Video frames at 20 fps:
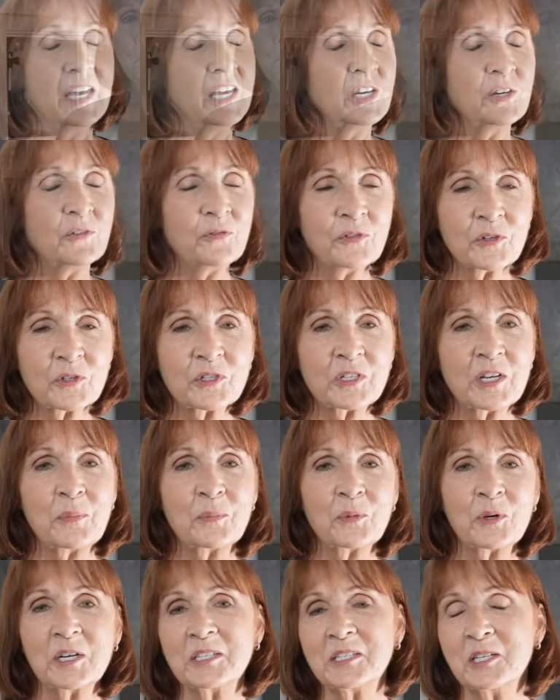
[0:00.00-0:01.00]
If for some
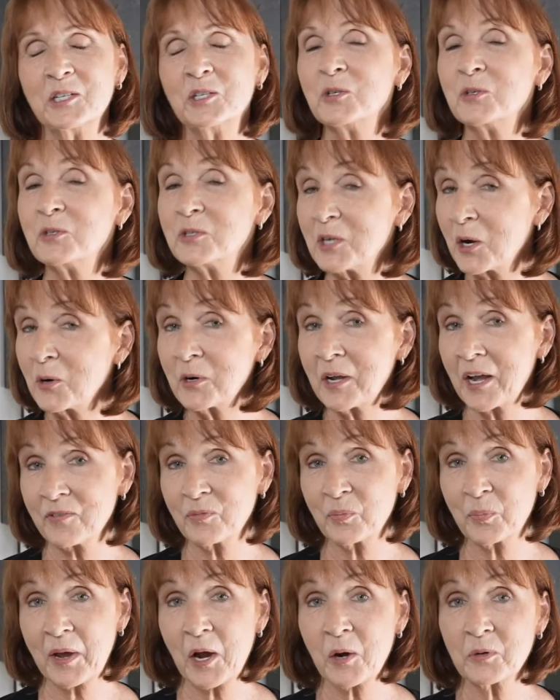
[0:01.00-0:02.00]
reason you don't
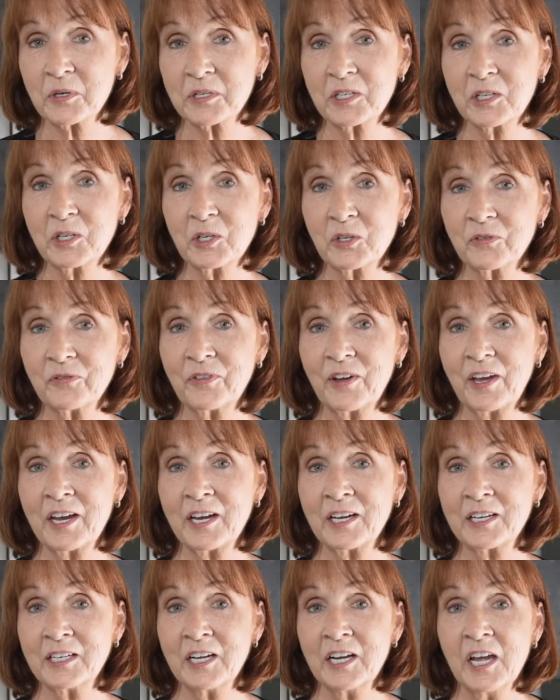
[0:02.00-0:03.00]
have power to your
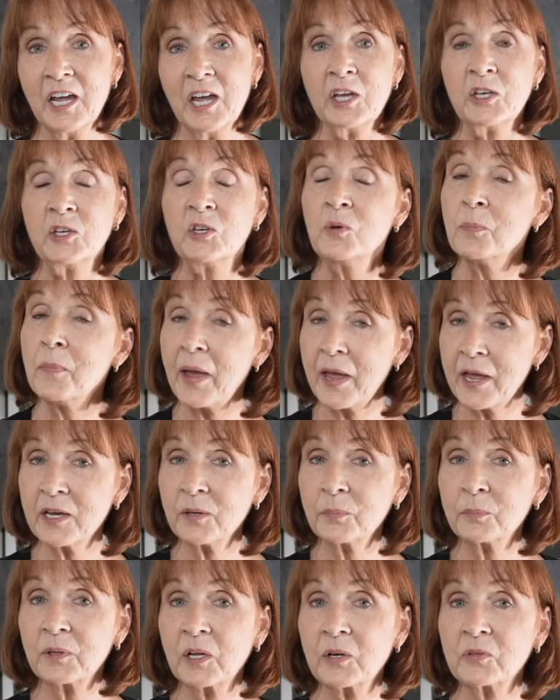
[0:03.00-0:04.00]
fan, you may
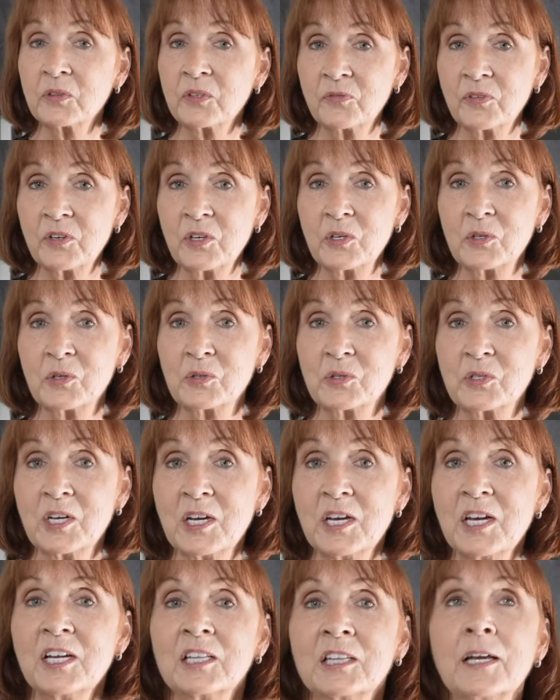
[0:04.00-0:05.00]
have blown the fuse.
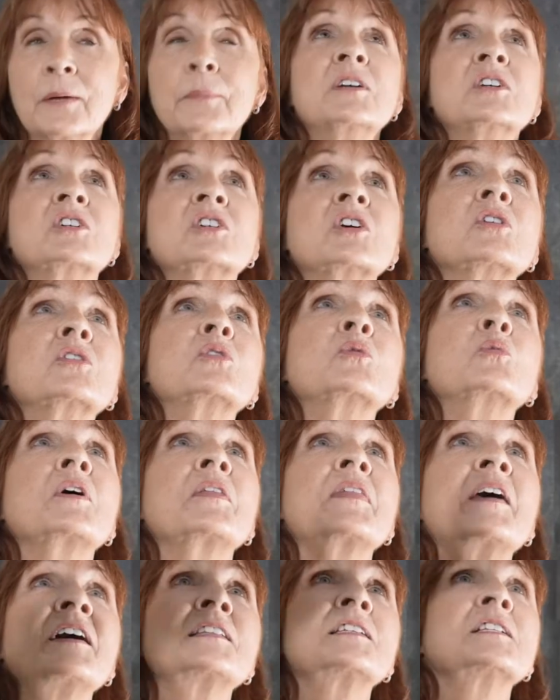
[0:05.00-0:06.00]
Let me show you where
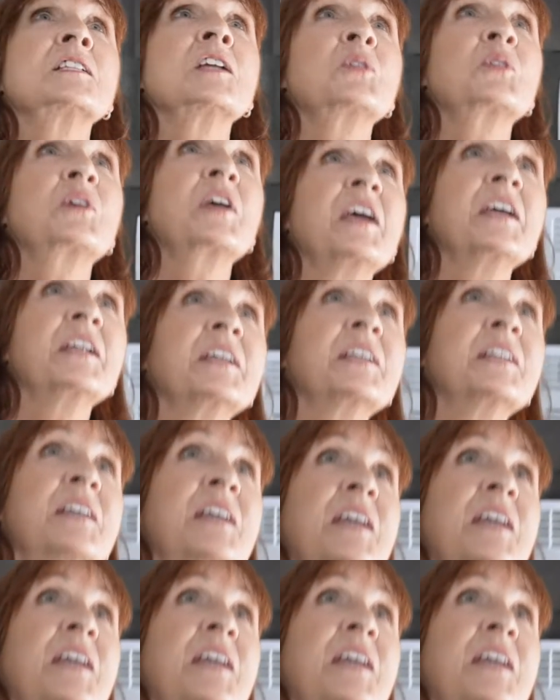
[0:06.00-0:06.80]
that's located.